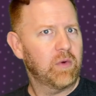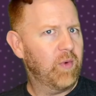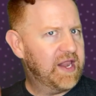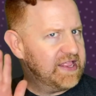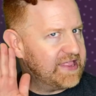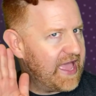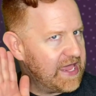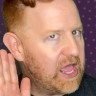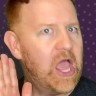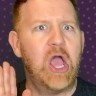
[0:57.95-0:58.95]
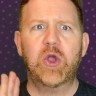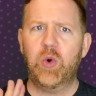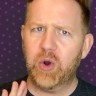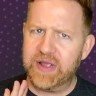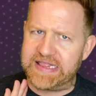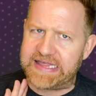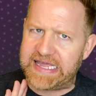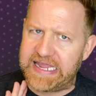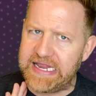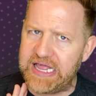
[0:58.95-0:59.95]
What is that?
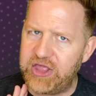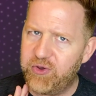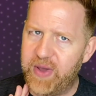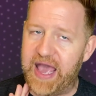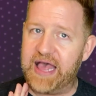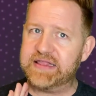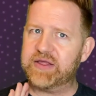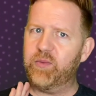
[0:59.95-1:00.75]
Quarantini, you ask?